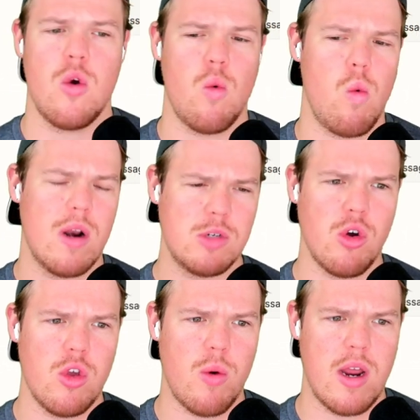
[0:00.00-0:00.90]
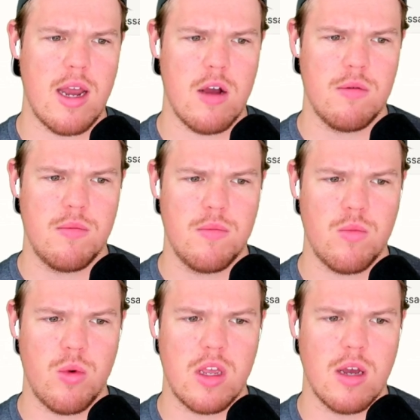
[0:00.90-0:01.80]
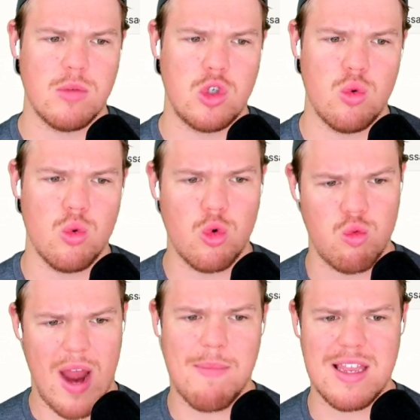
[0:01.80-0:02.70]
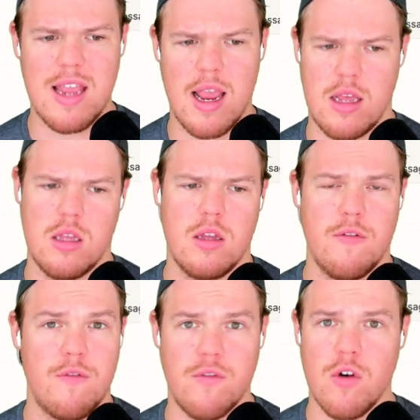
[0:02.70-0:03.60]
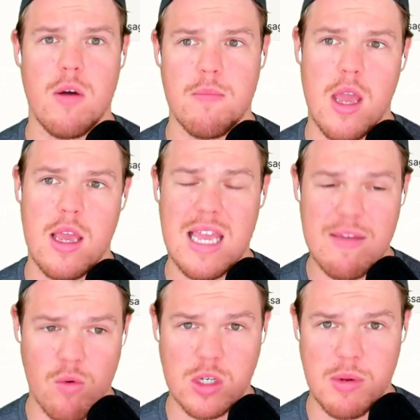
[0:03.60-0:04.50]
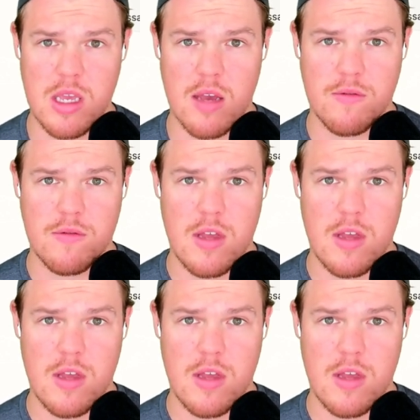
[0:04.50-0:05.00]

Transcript: What I'm showing you right now when it comes to grabbing data from a invoice PDF,